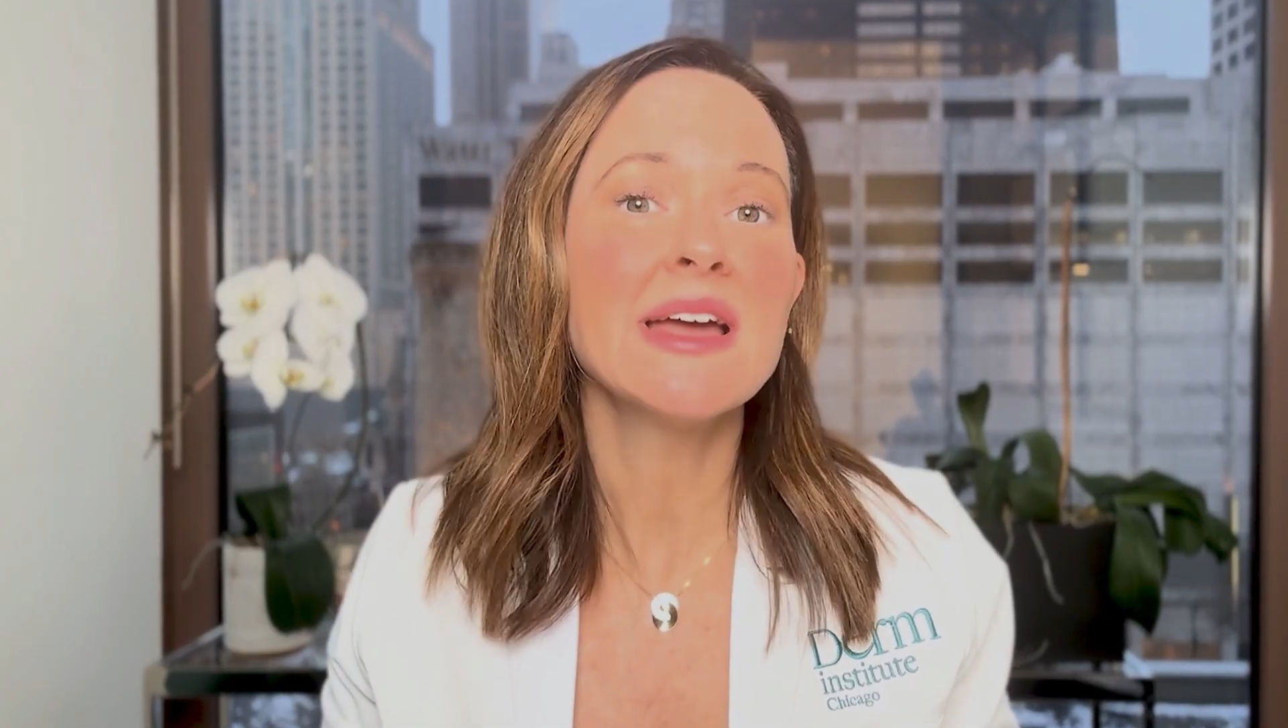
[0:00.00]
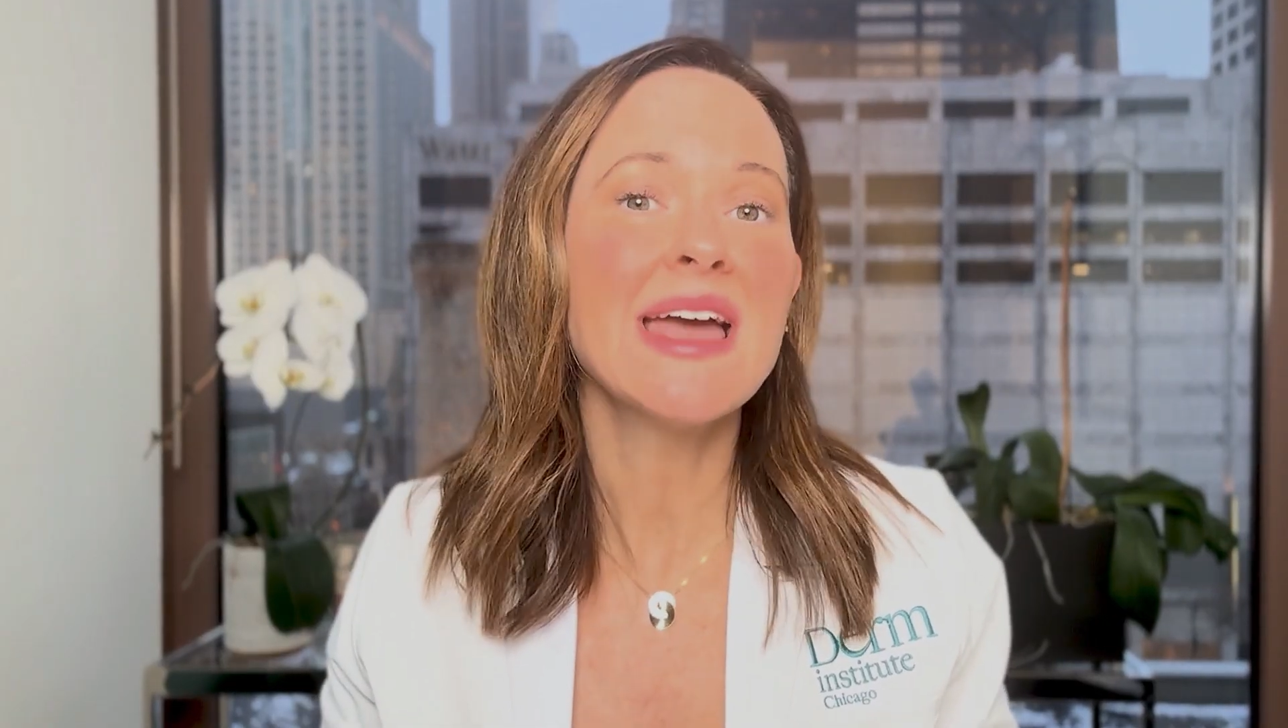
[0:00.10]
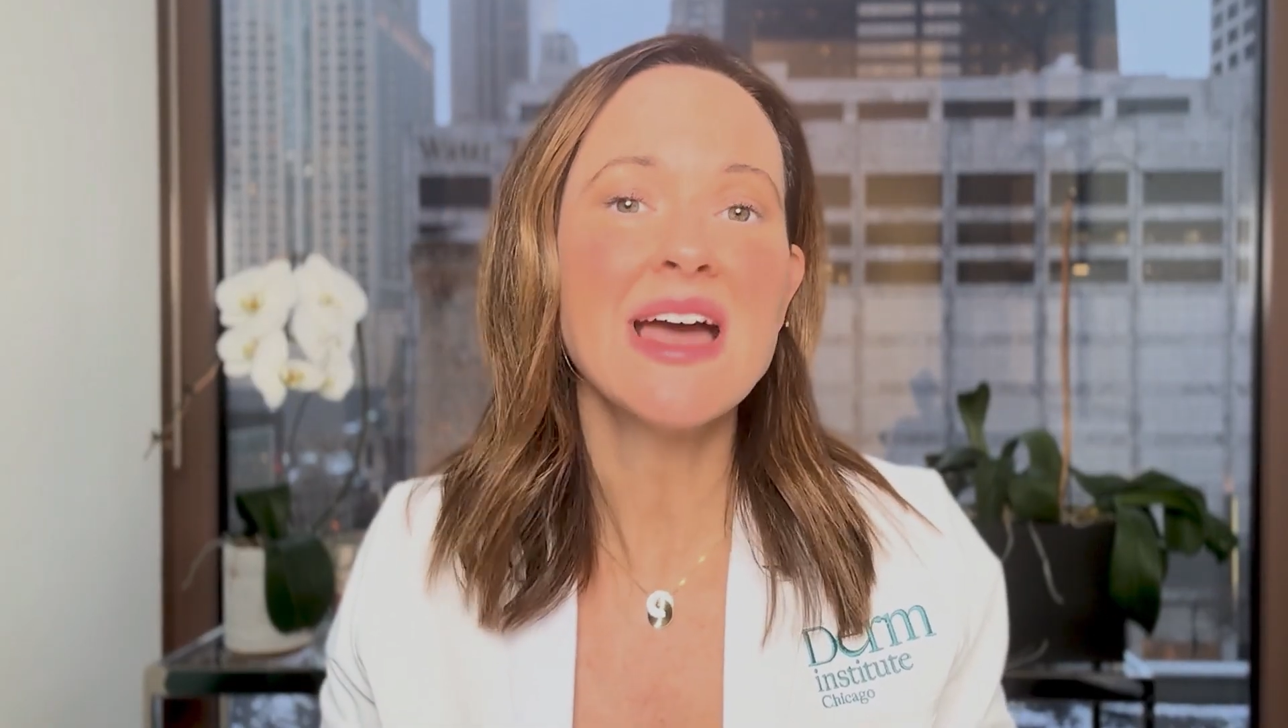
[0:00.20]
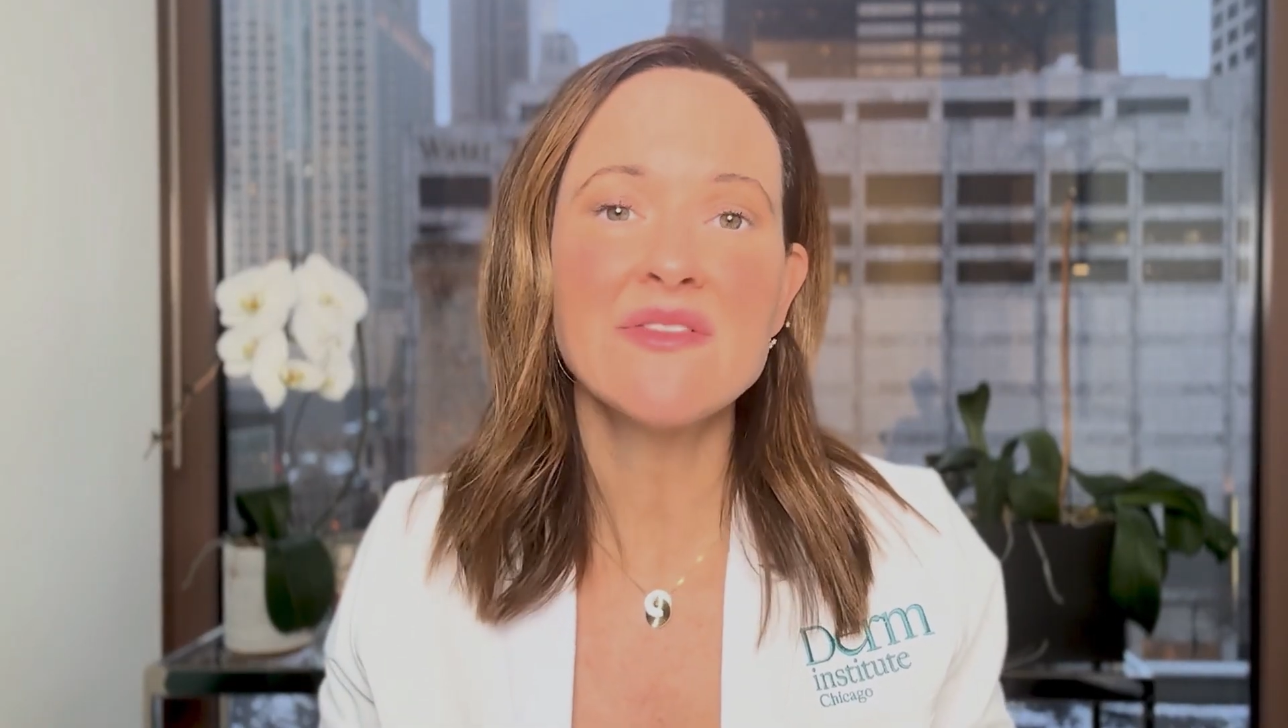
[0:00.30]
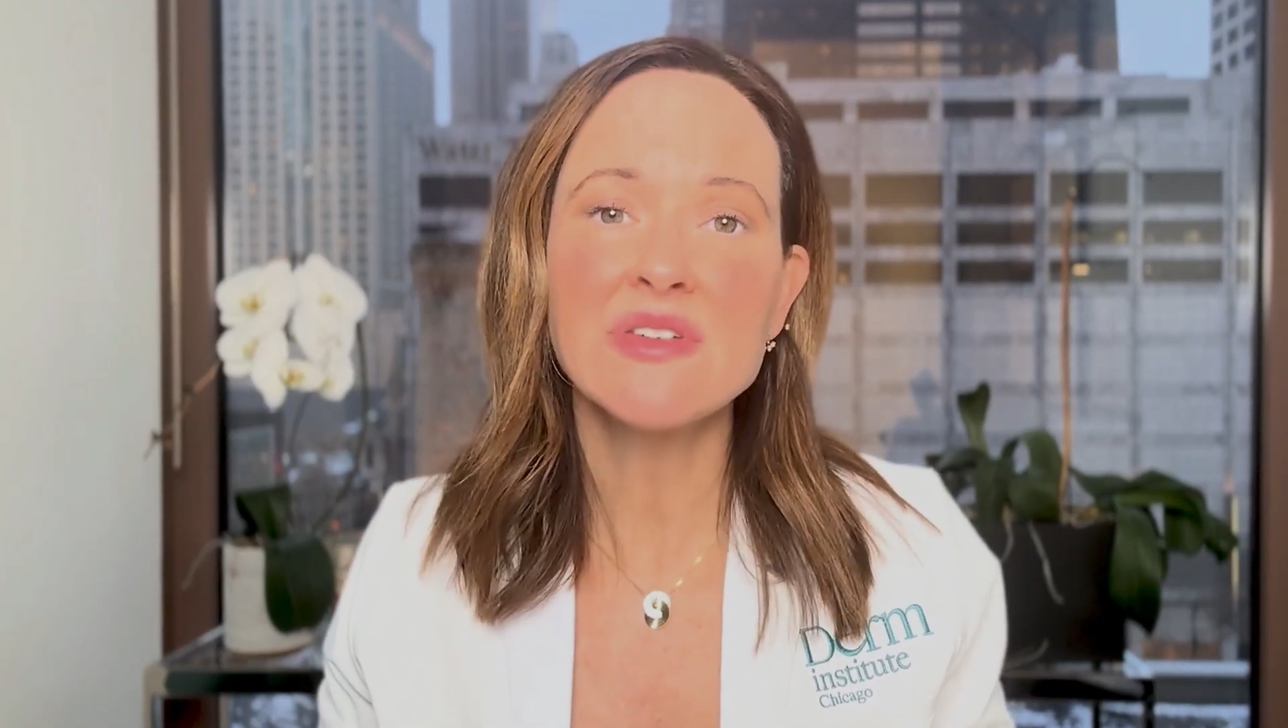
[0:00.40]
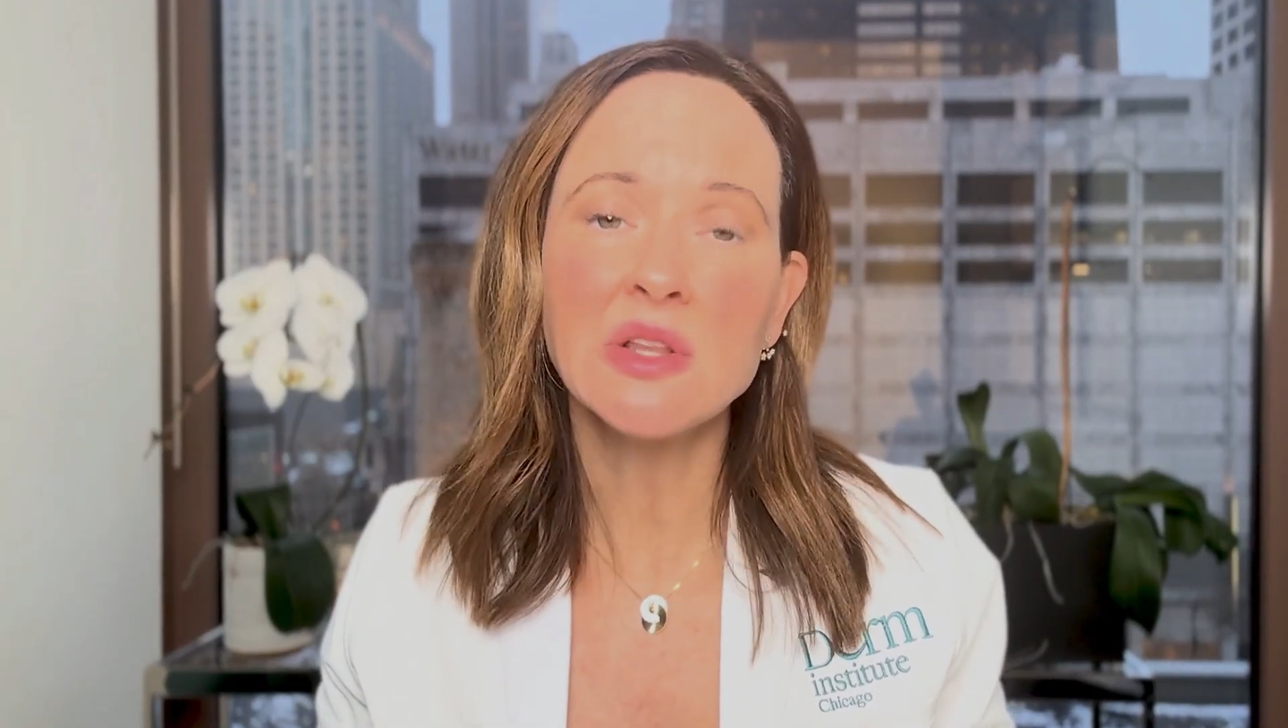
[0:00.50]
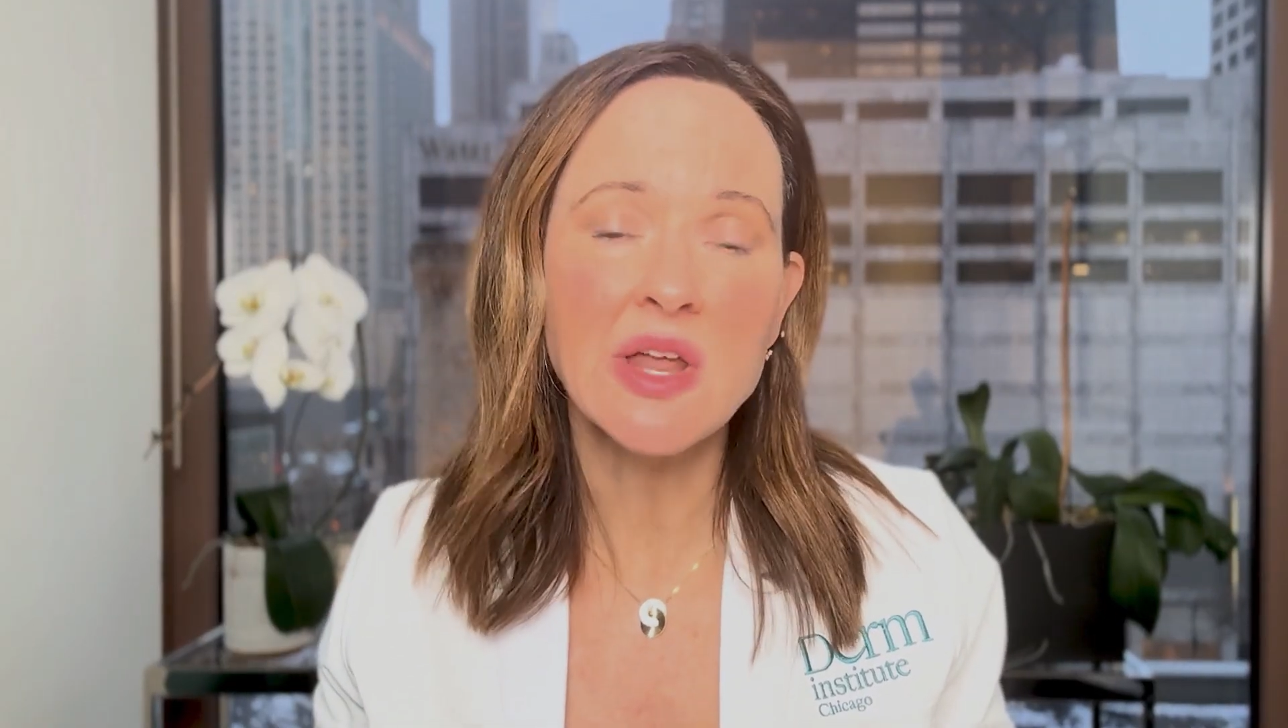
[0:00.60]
having a